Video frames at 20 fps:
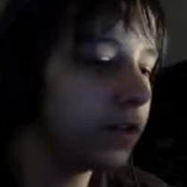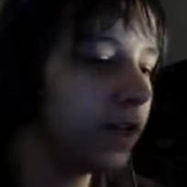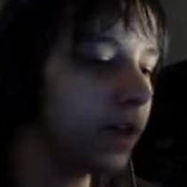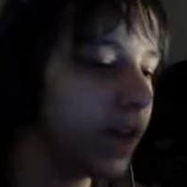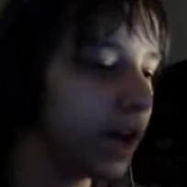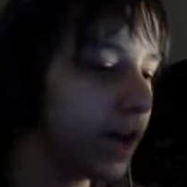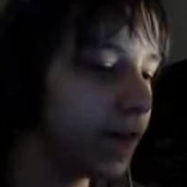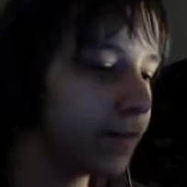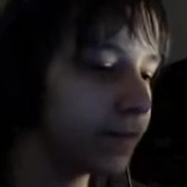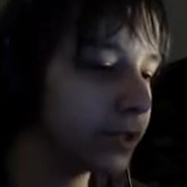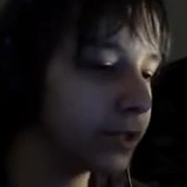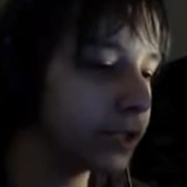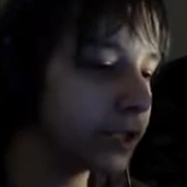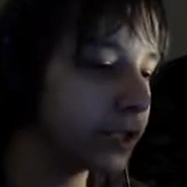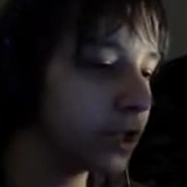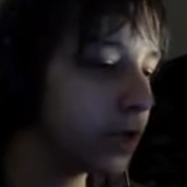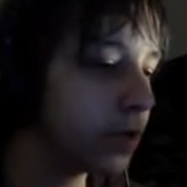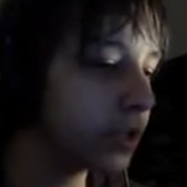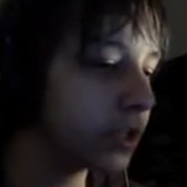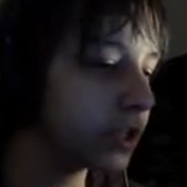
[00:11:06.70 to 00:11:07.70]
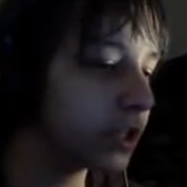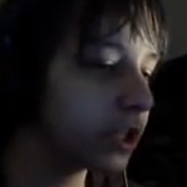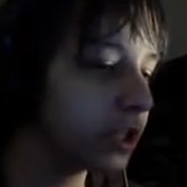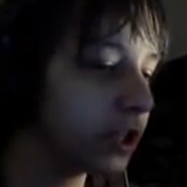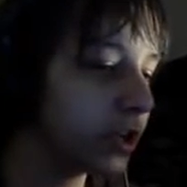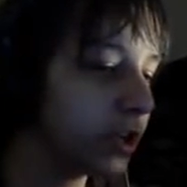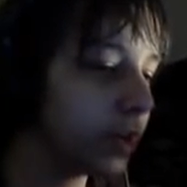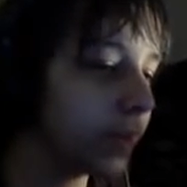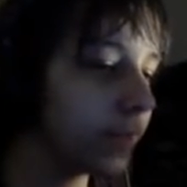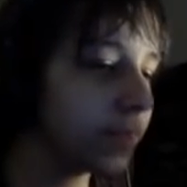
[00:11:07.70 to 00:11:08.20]
Oh, I'm so
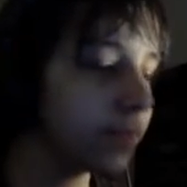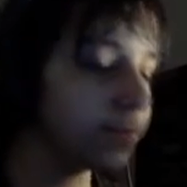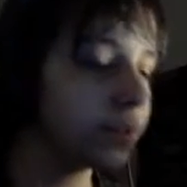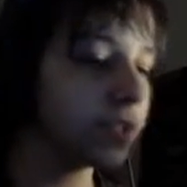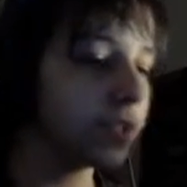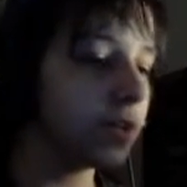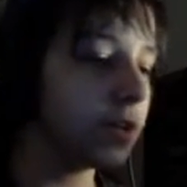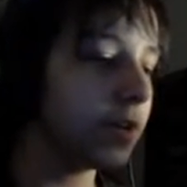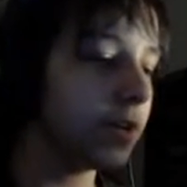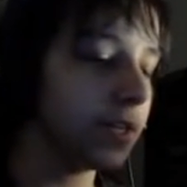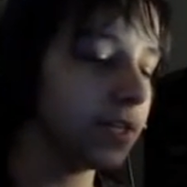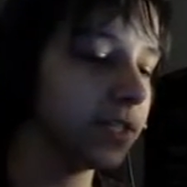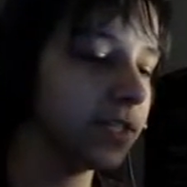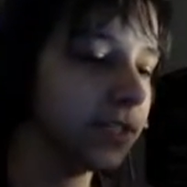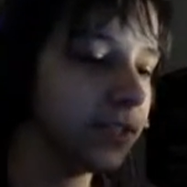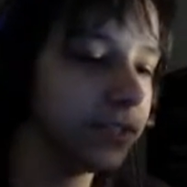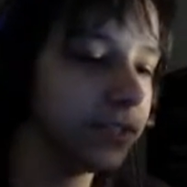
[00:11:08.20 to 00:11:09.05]
disturbed. I'm sorry.